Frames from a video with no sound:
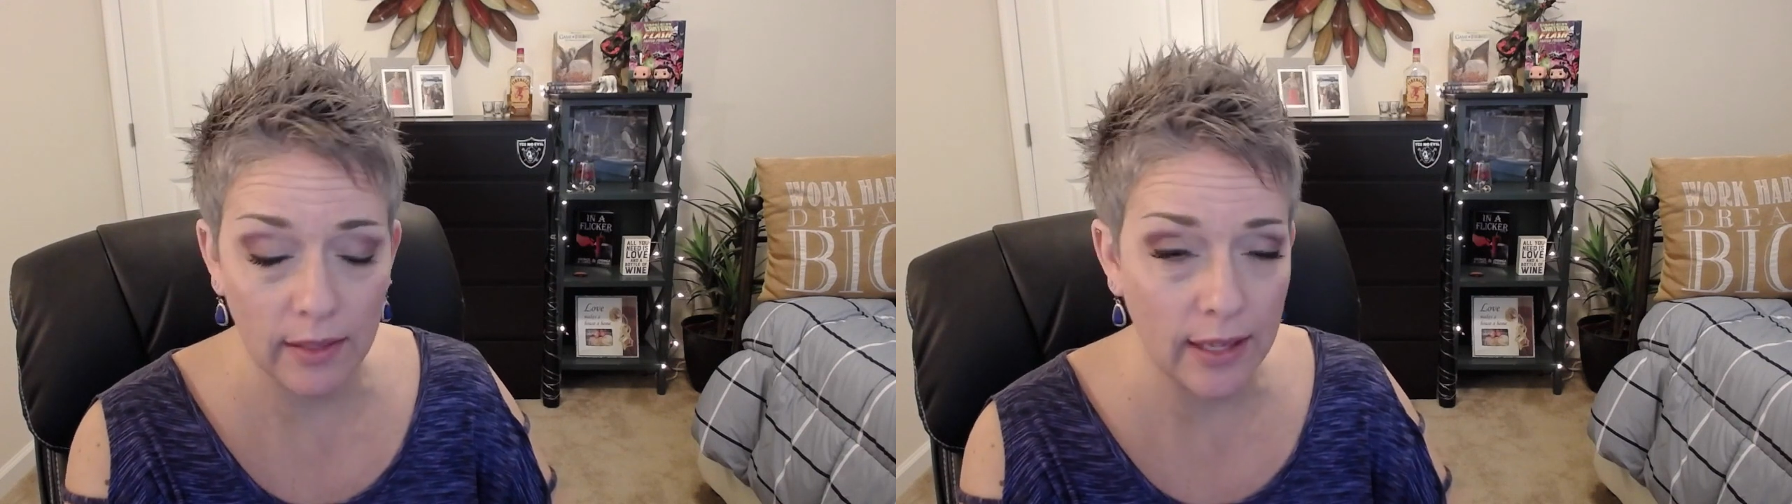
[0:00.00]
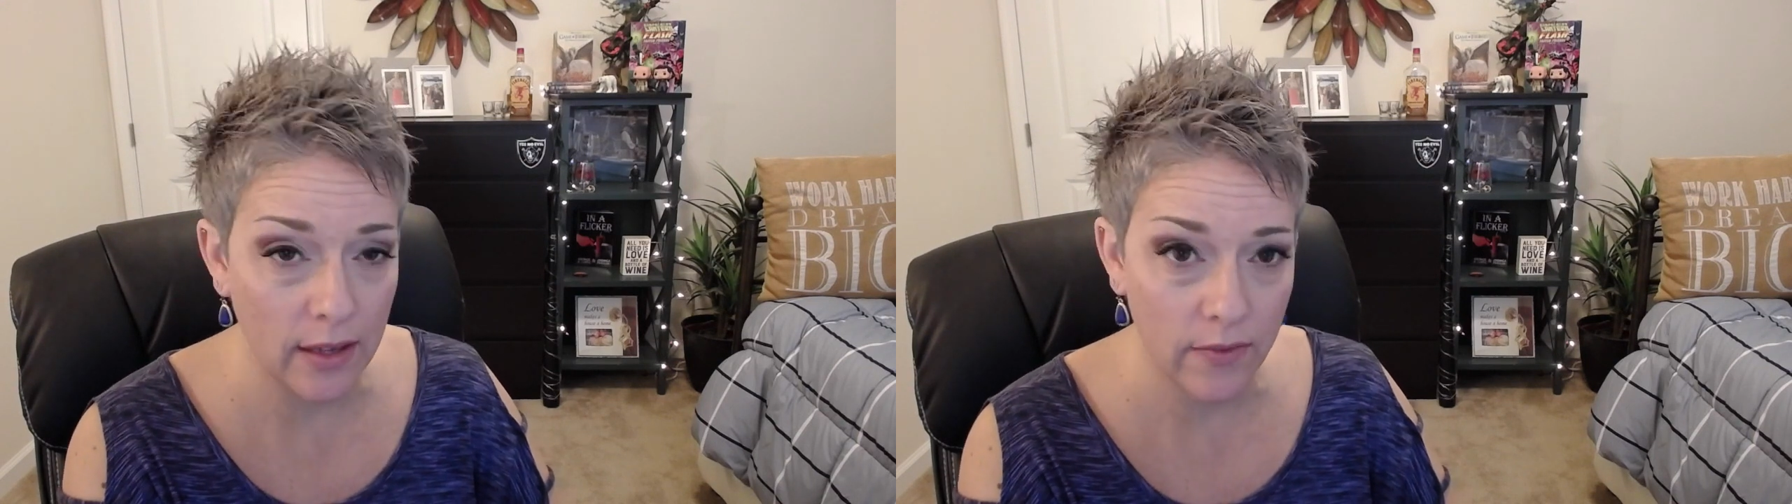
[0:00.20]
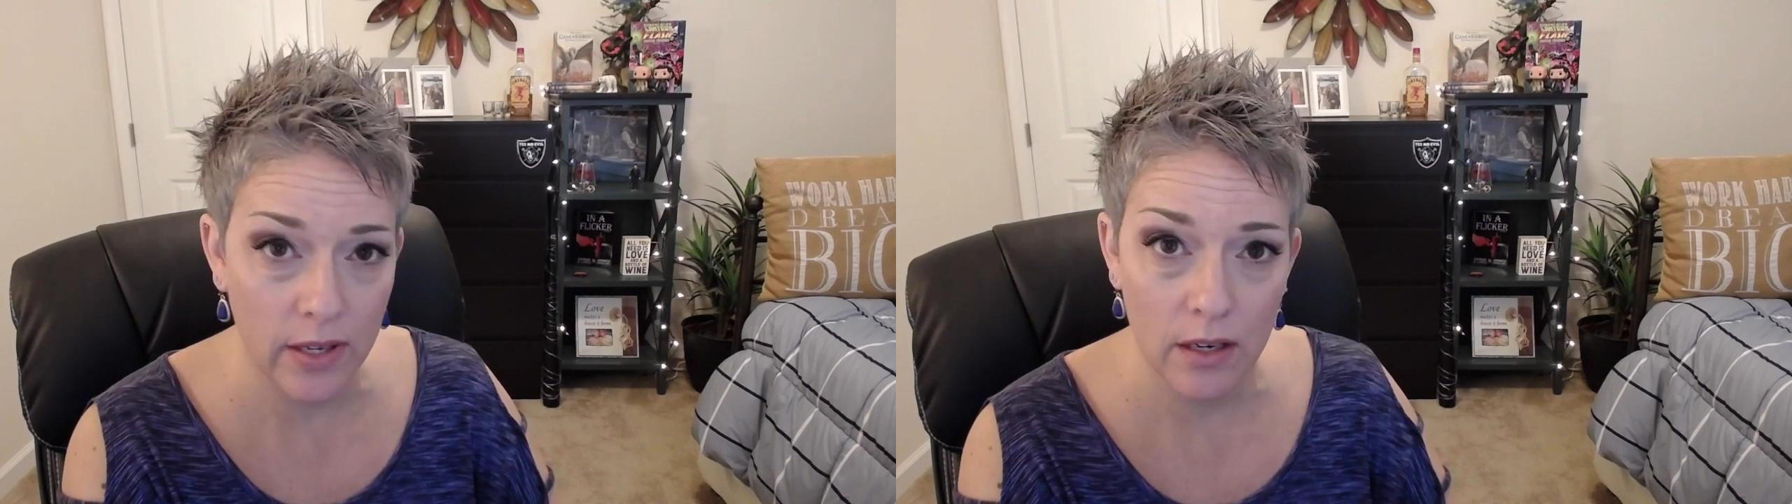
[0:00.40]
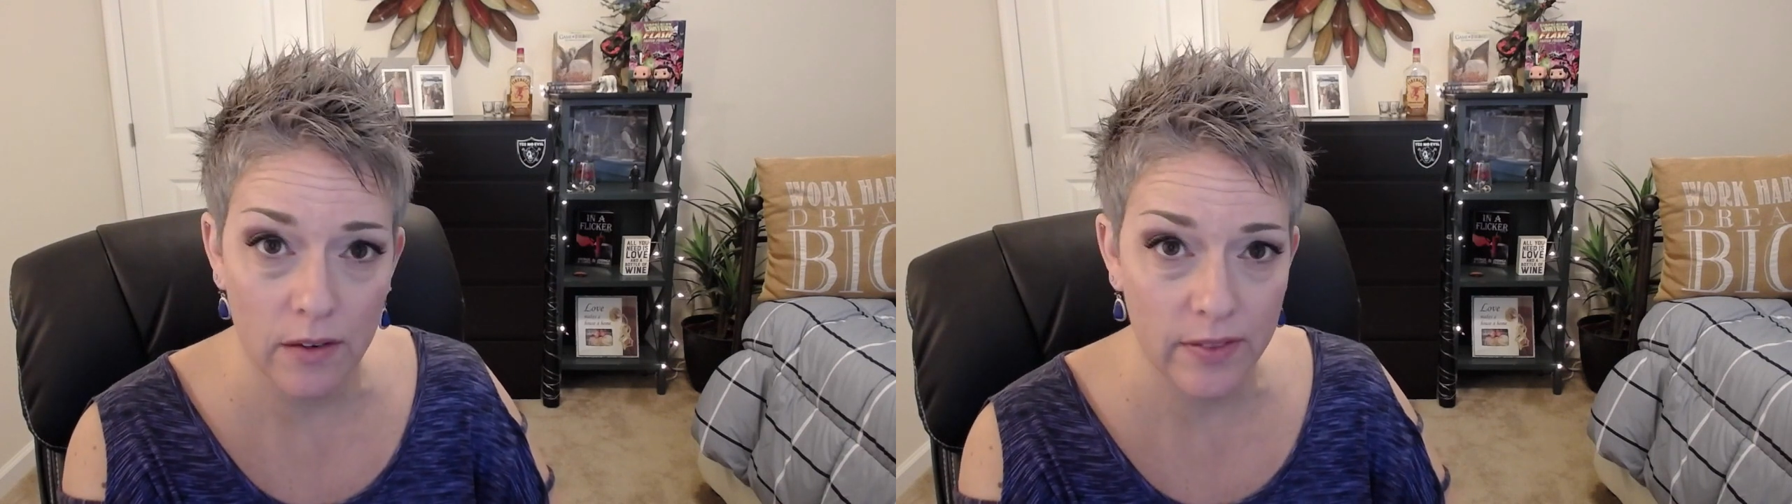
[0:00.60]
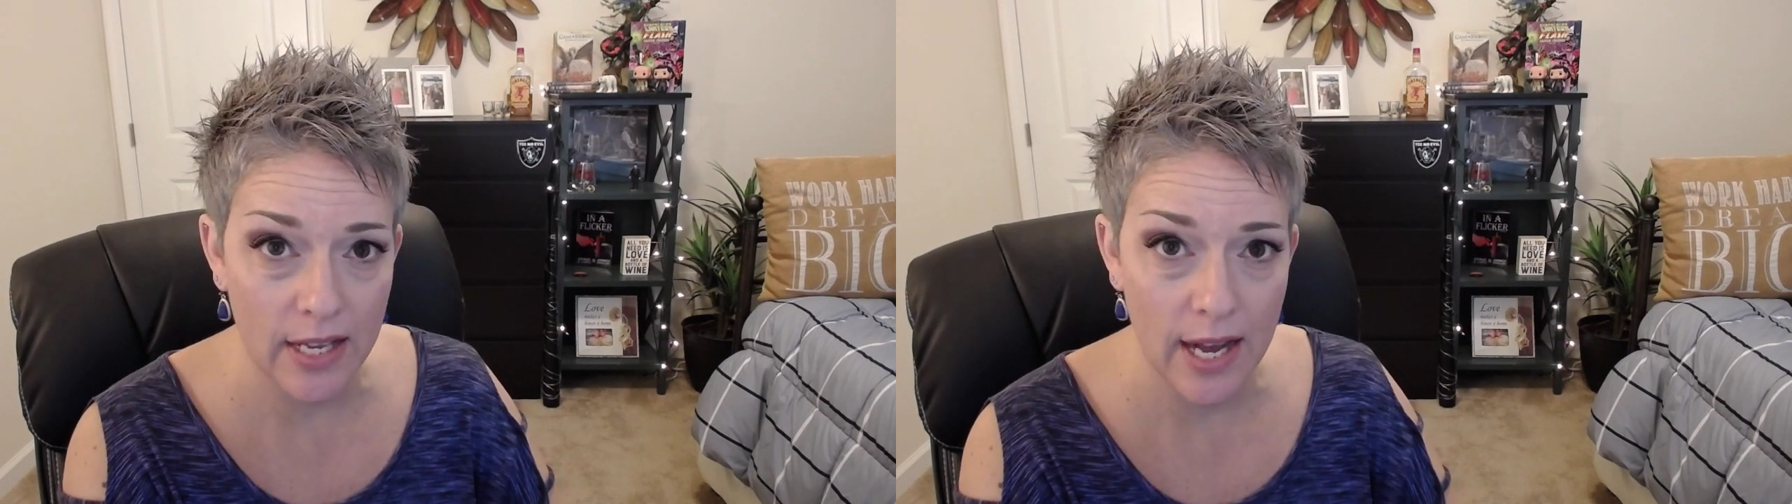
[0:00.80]
leave and get
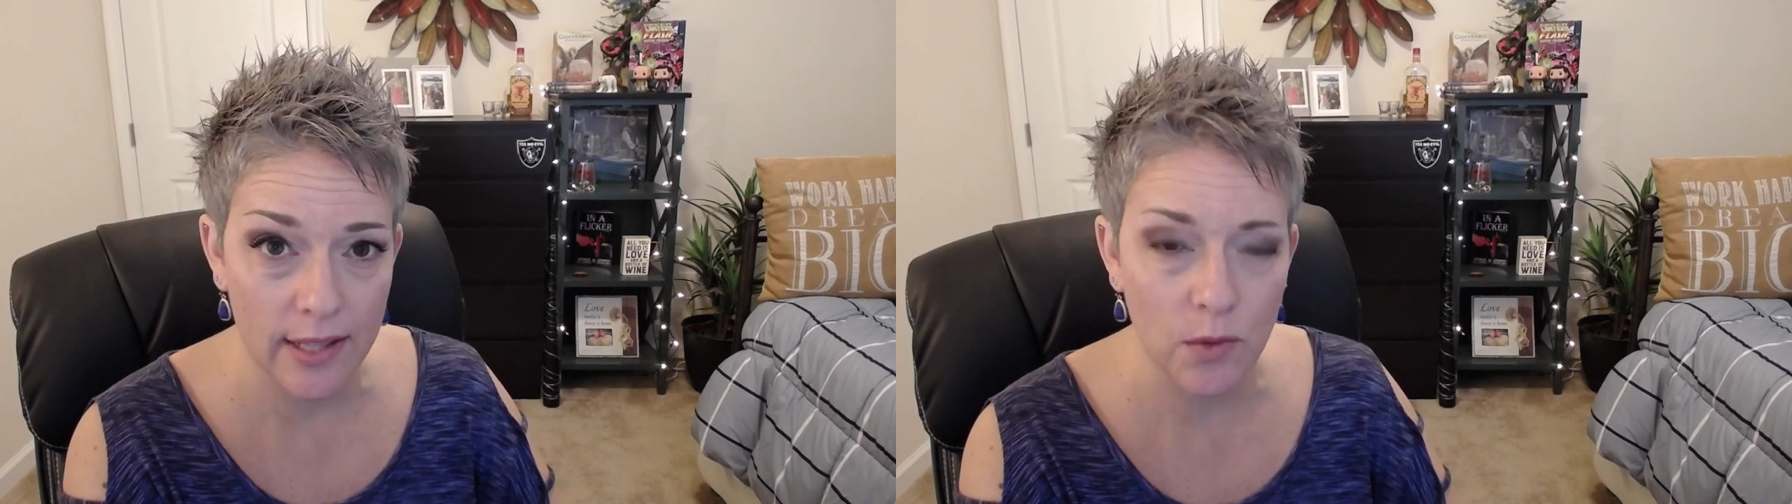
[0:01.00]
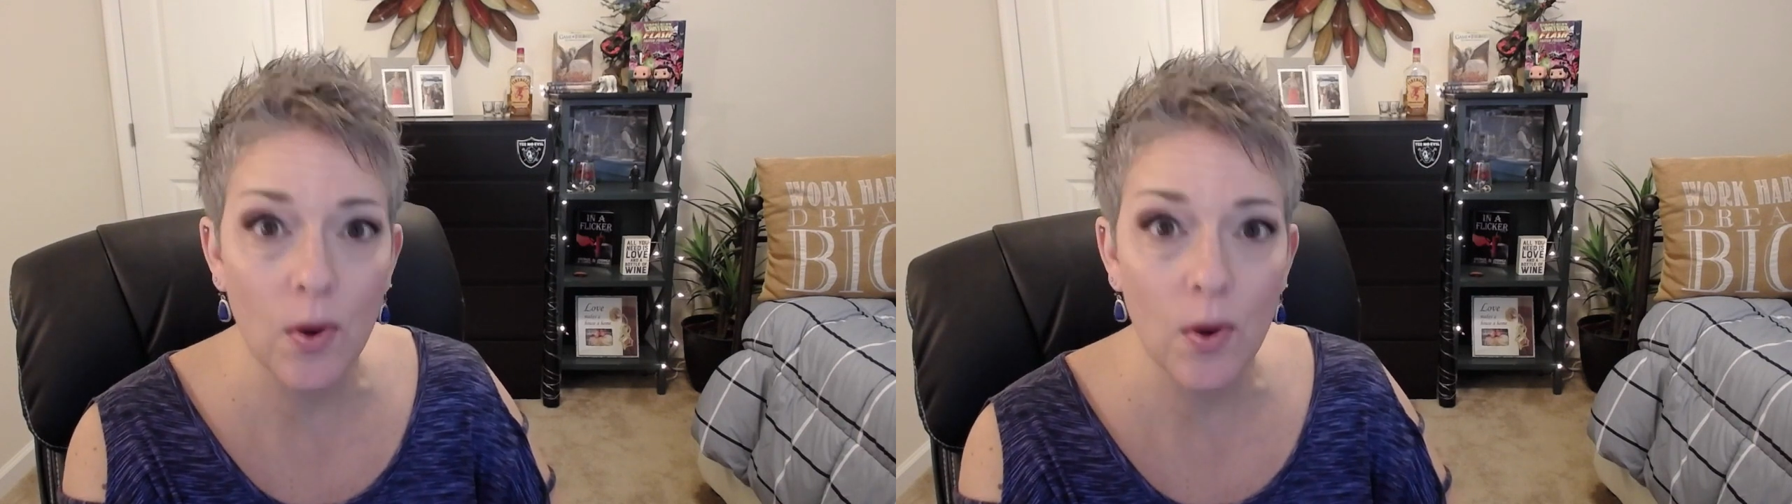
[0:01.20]
off the island.